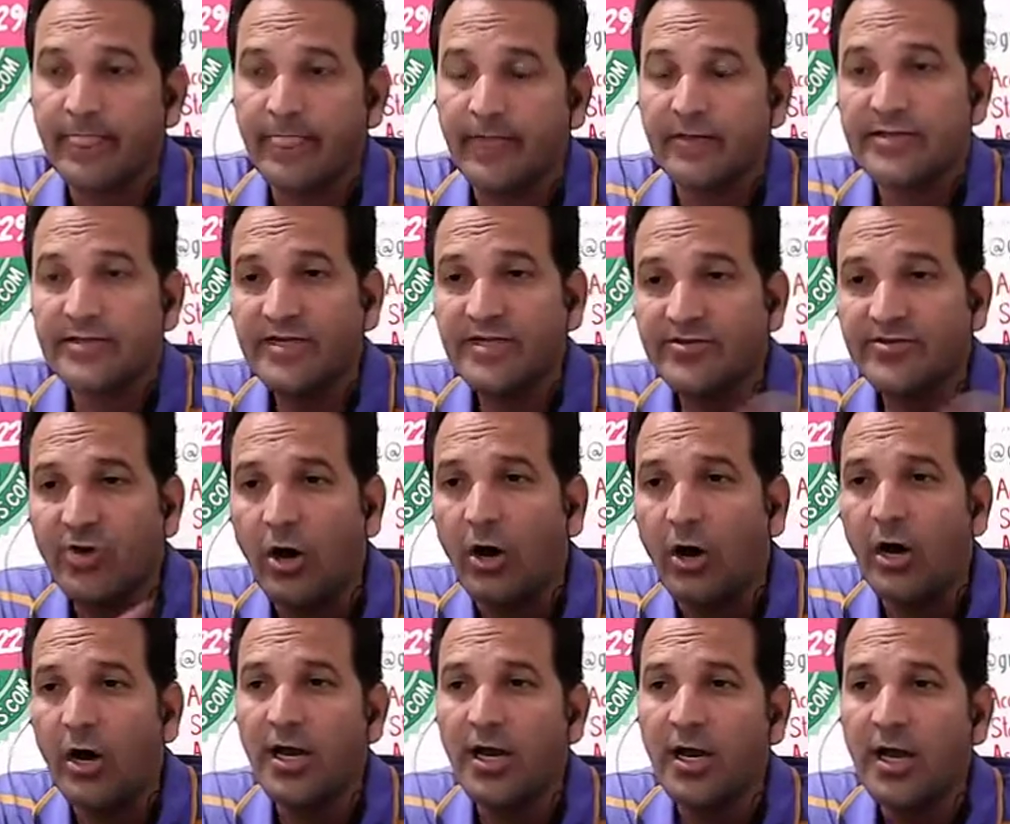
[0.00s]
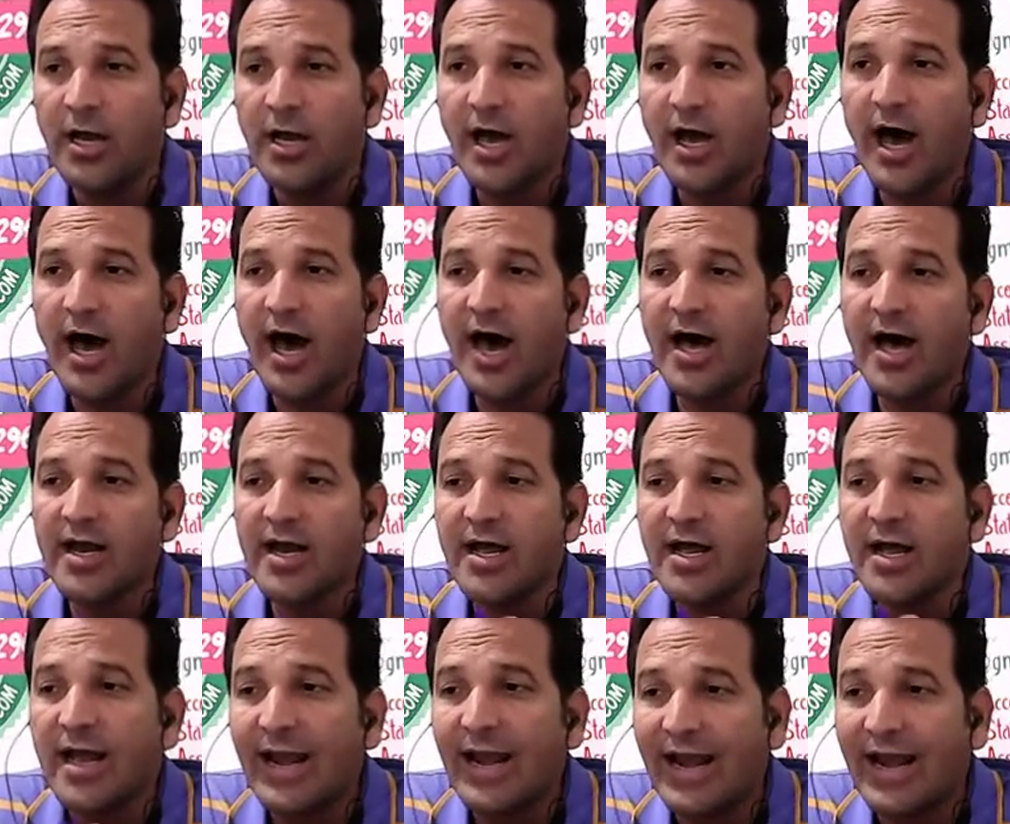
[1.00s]
These all are
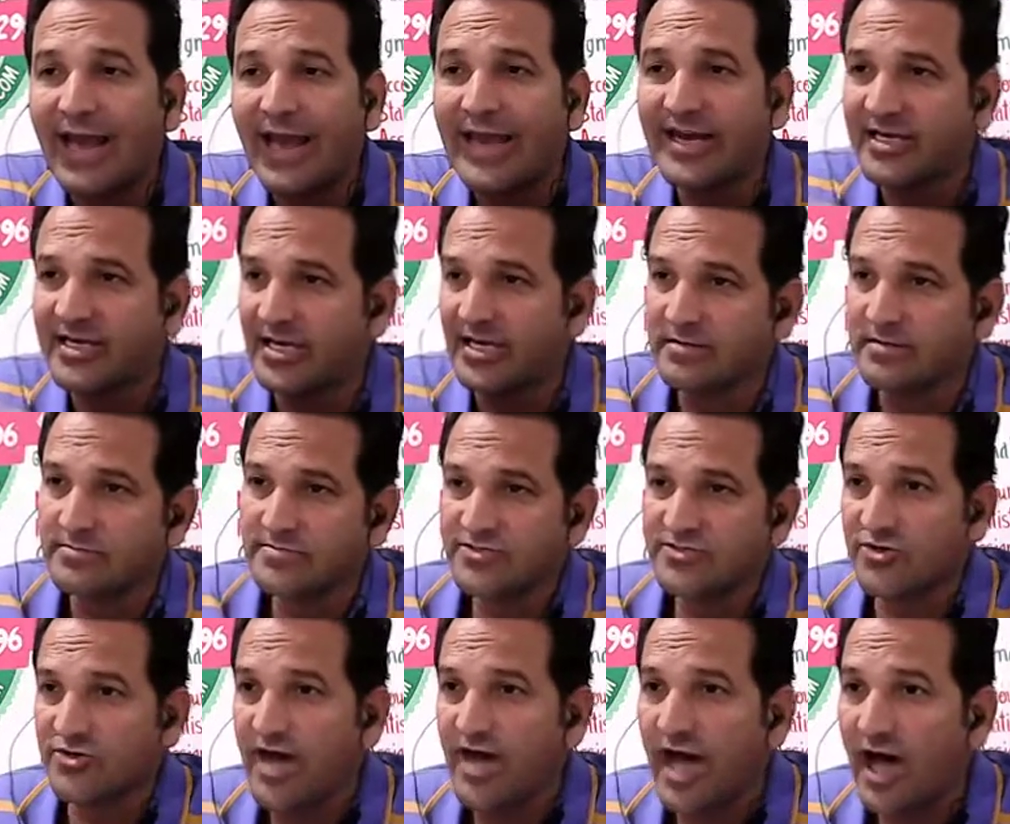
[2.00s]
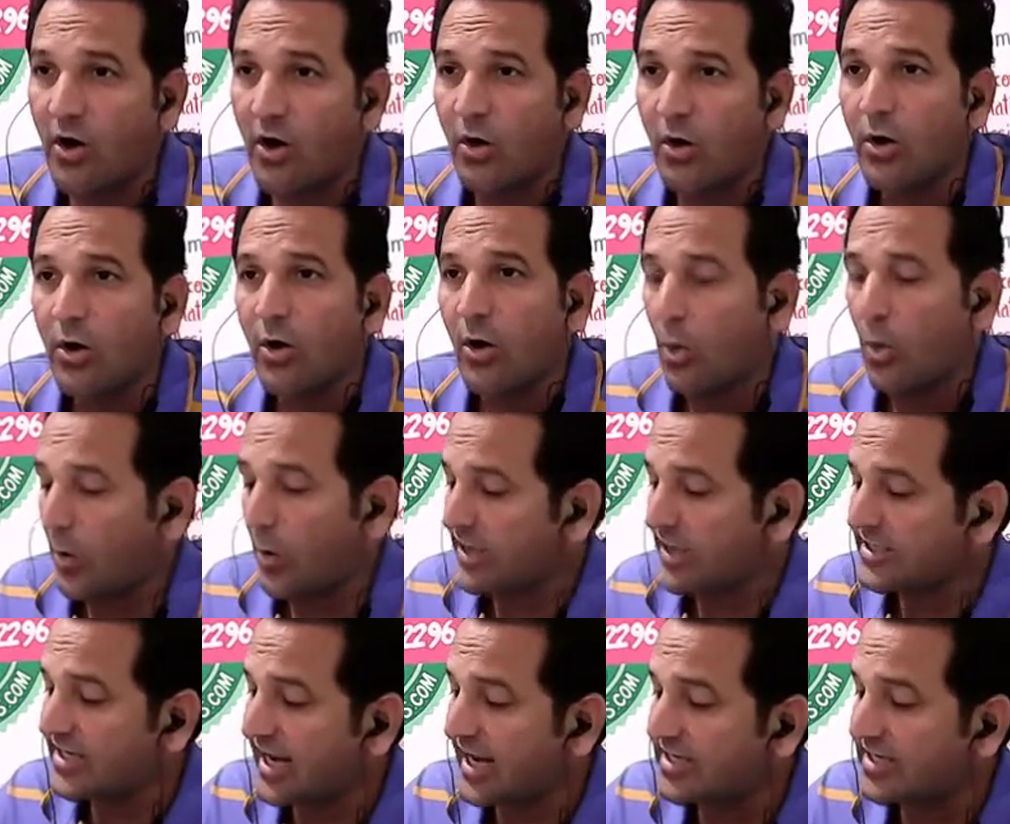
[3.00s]
like terms. So now
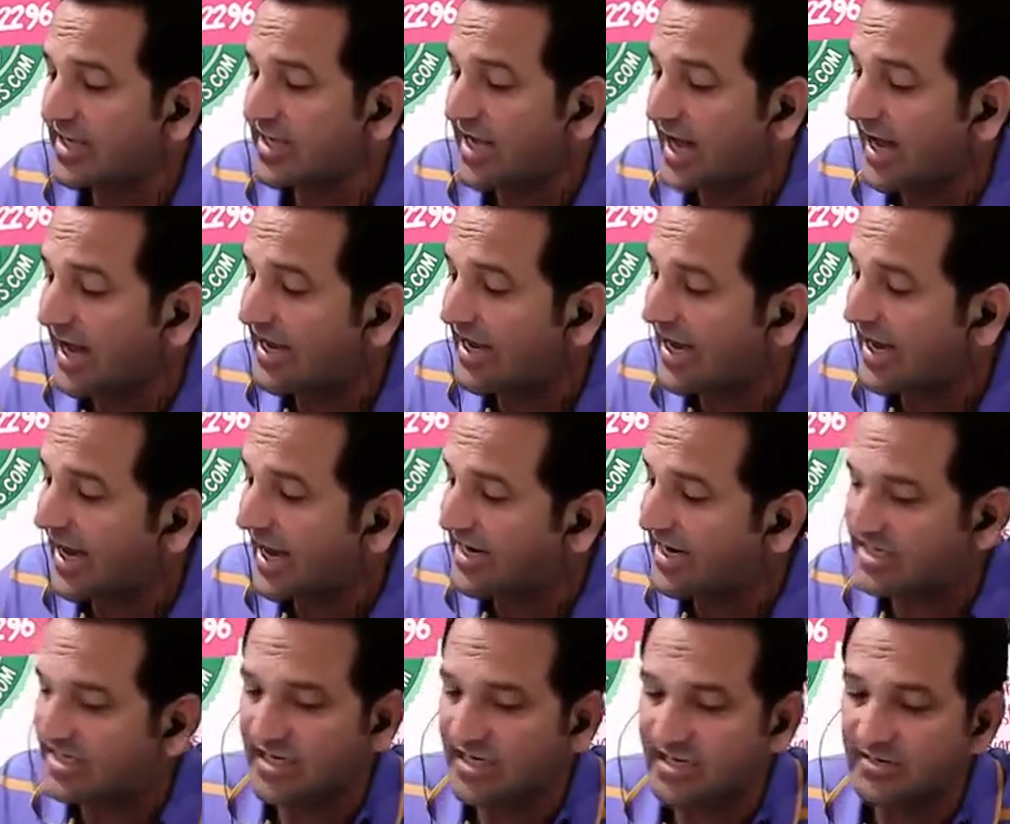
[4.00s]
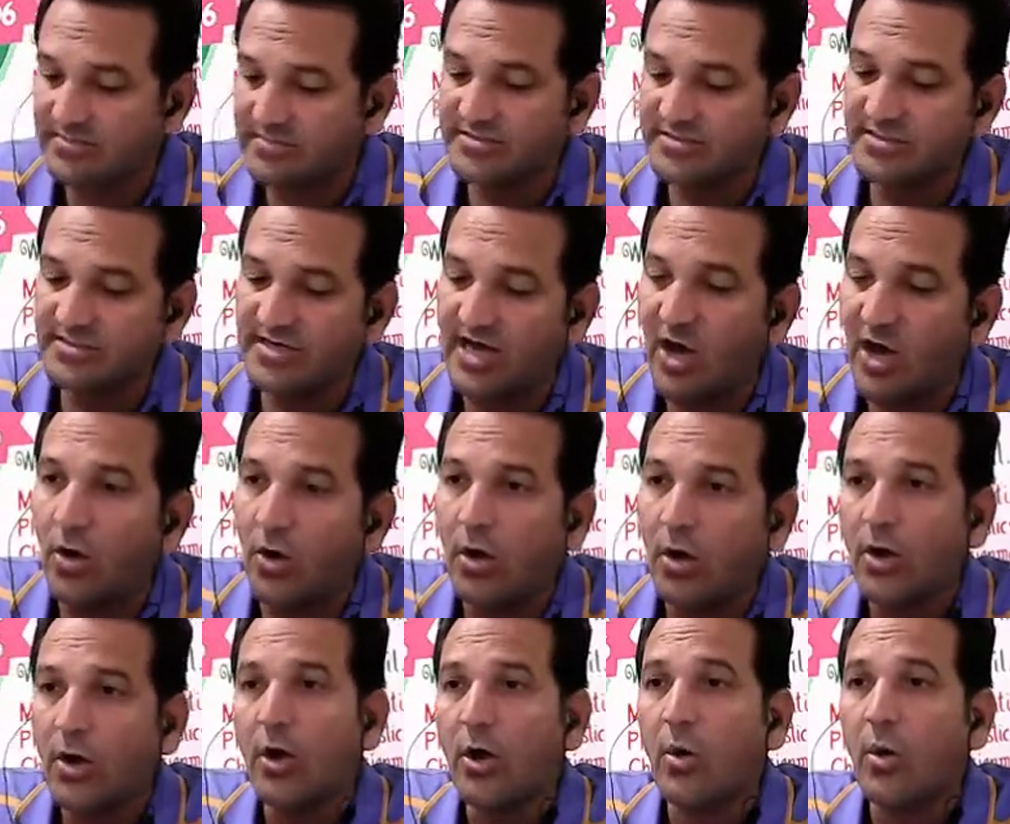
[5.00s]
what are the unlike terms?
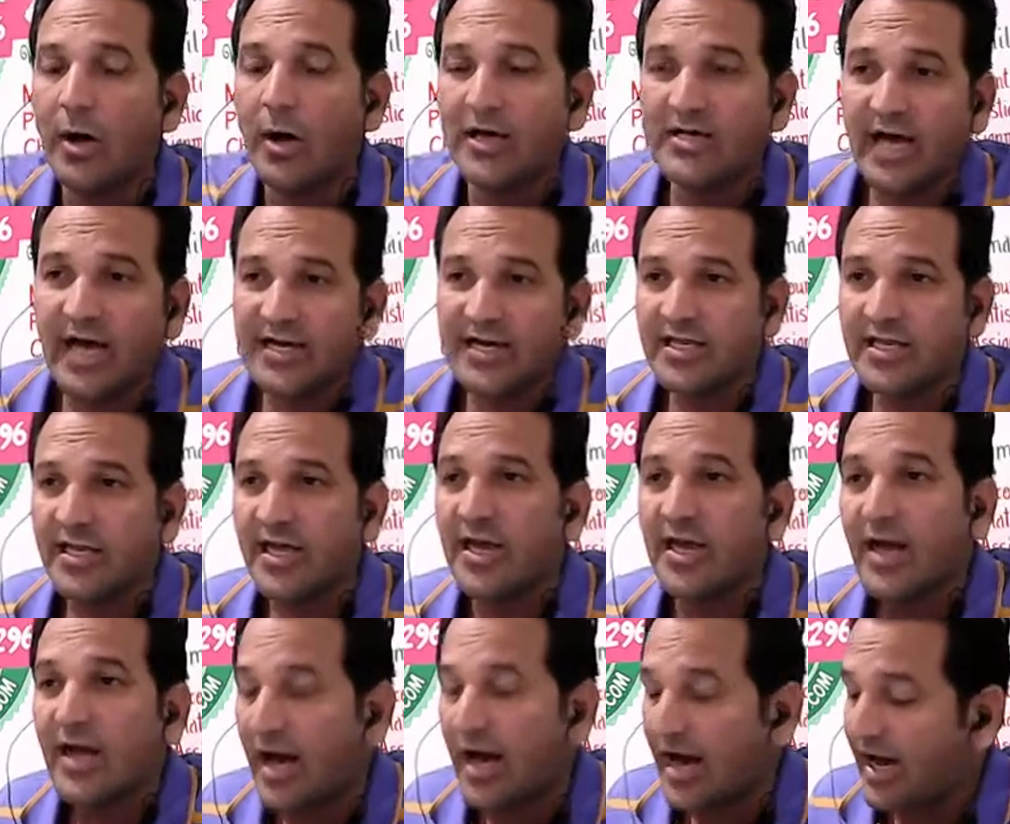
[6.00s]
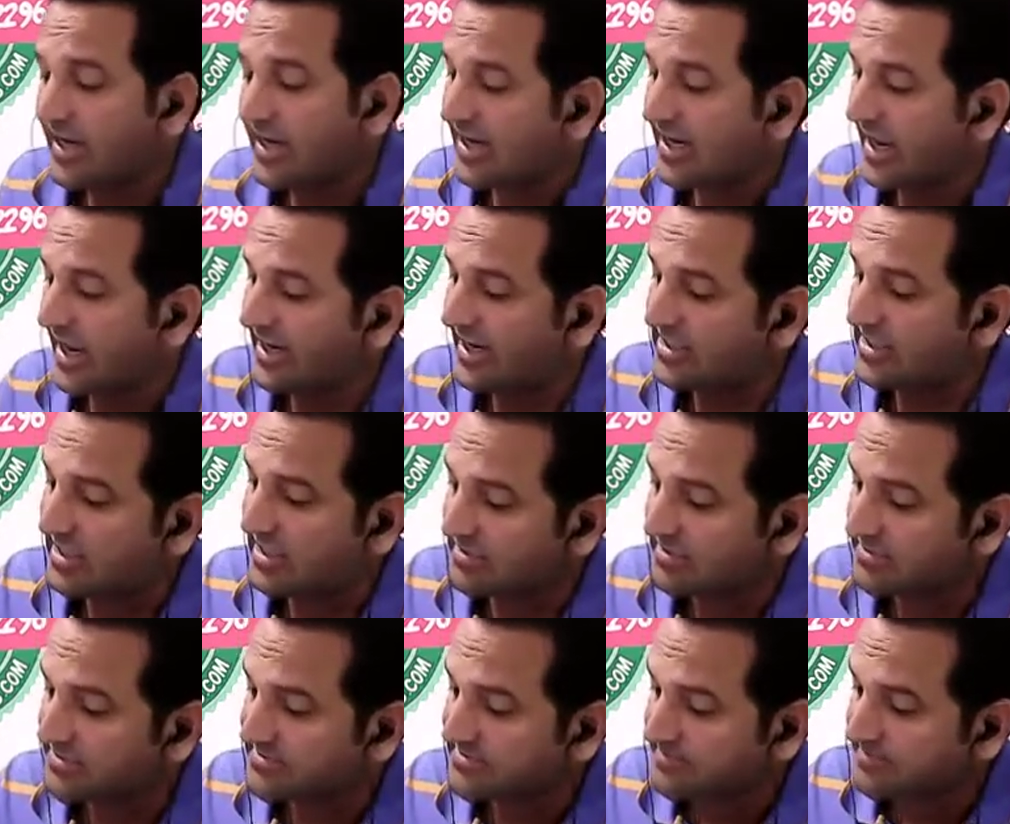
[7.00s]
Now what are the unlike
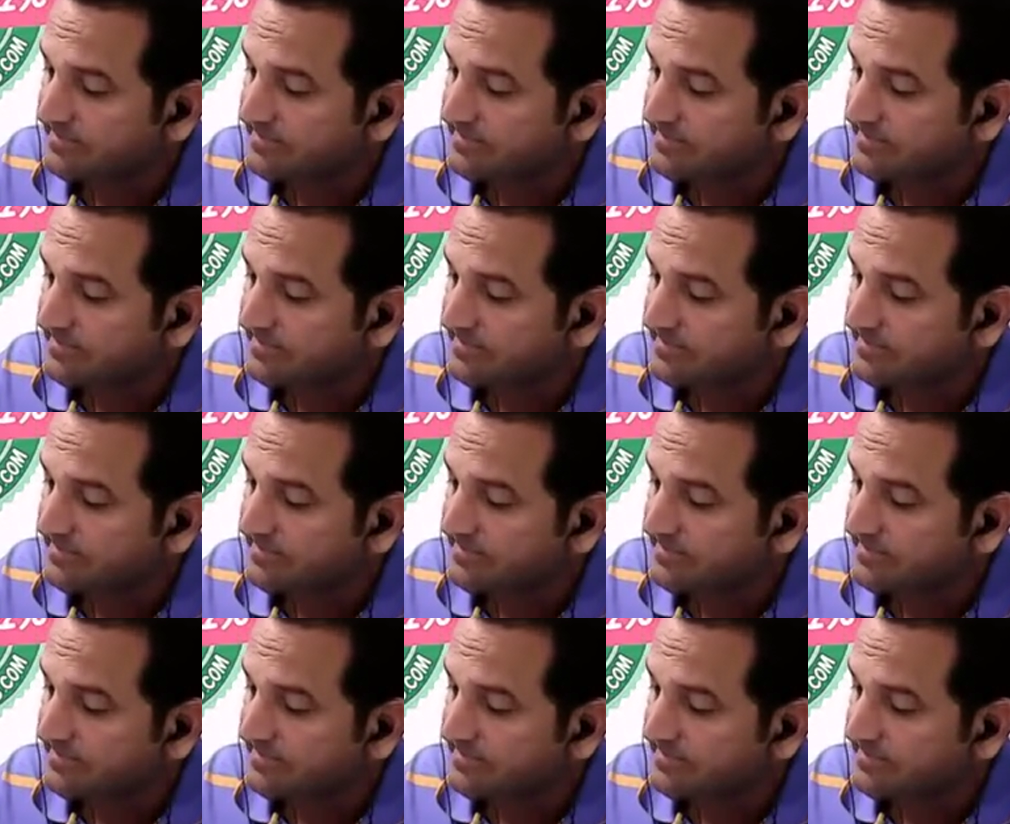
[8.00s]
terms?